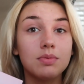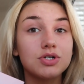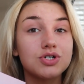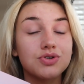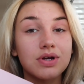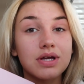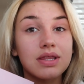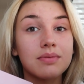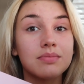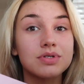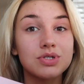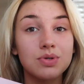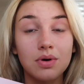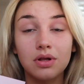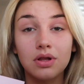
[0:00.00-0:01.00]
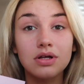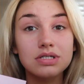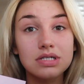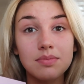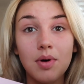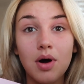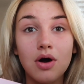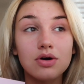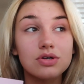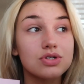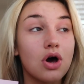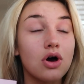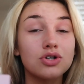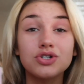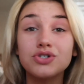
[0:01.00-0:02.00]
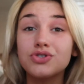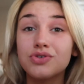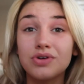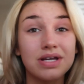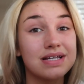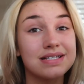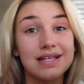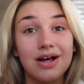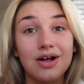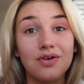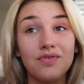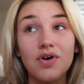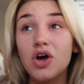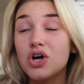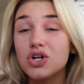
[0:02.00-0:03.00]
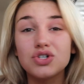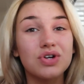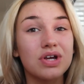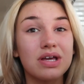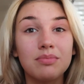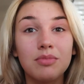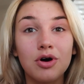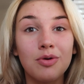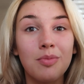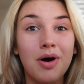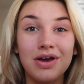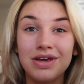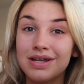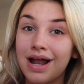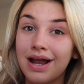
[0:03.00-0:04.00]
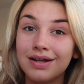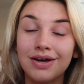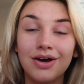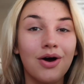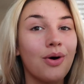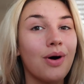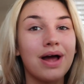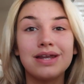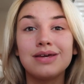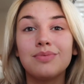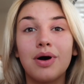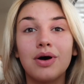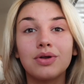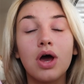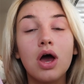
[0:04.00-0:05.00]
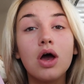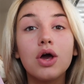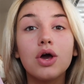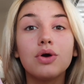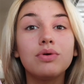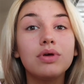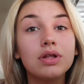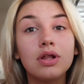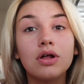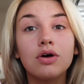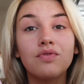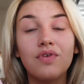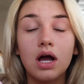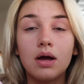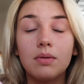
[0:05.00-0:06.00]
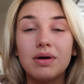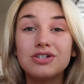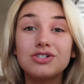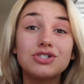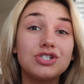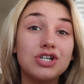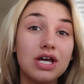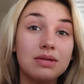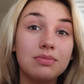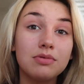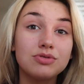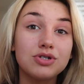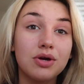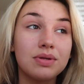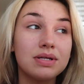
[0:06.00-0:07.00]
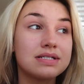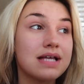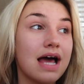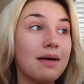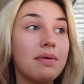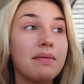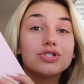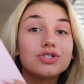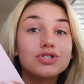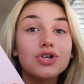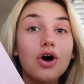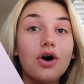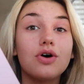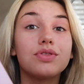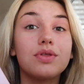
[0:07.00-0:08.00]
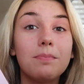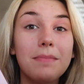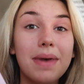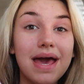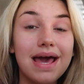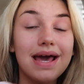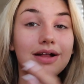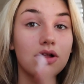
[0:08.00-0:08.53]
treat them to a glossy box, or just treat yourself, treat your mum or your nana or anyone who you love, and just cheer them up during this time. So the May